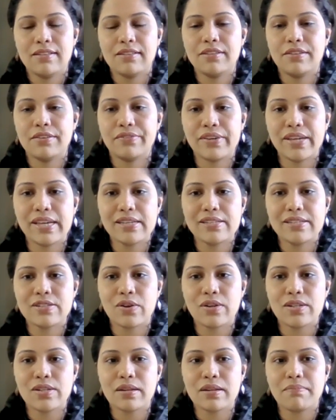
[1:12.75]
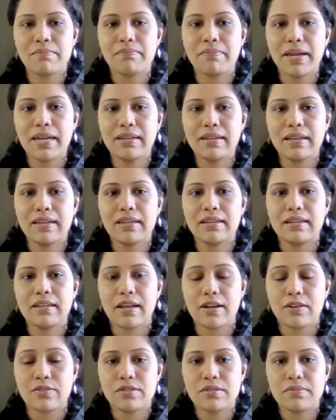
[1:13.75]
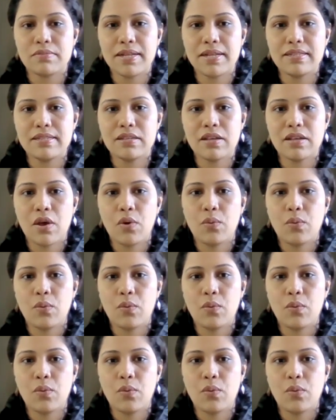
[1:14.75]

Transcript: The week saw some big-ticket announcements